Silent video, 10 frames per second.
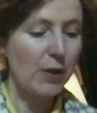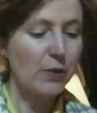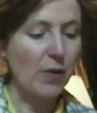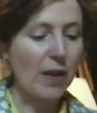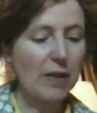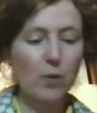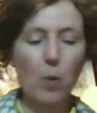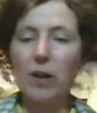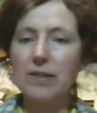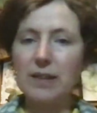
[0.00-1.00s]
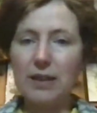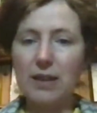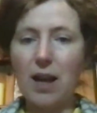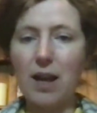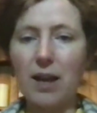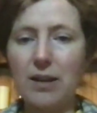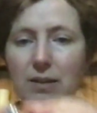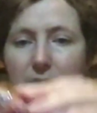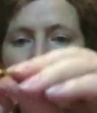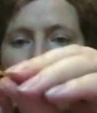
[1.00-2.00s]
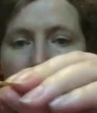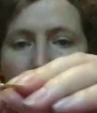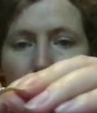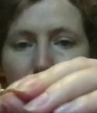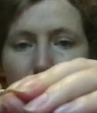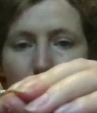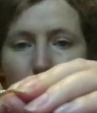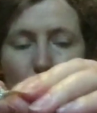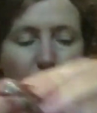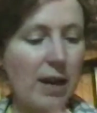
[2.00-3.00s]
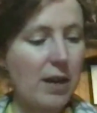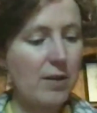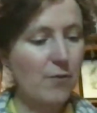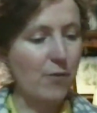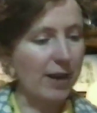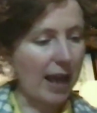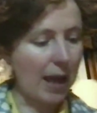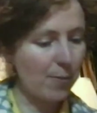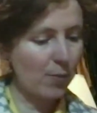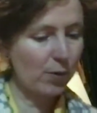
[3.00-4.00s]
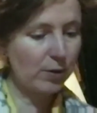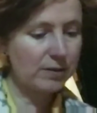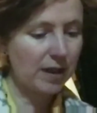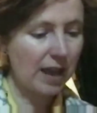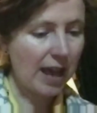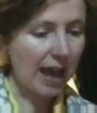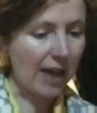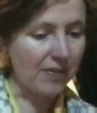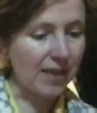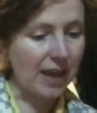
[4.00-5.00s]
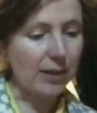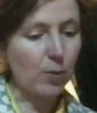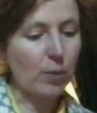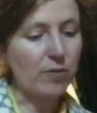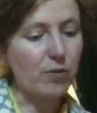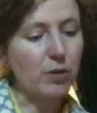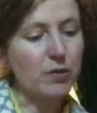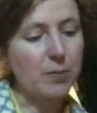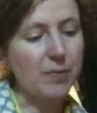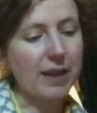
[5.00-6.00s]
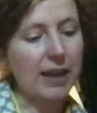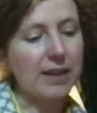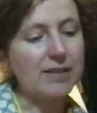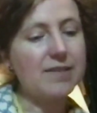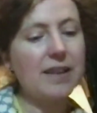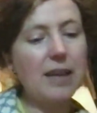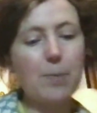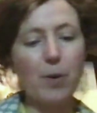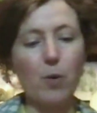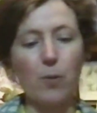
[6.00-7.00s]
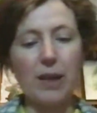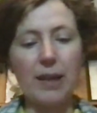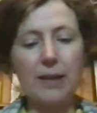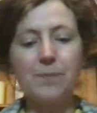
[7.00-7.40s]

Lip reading: So that's quite a light green for an emerald. And then we've got something in a deeper green.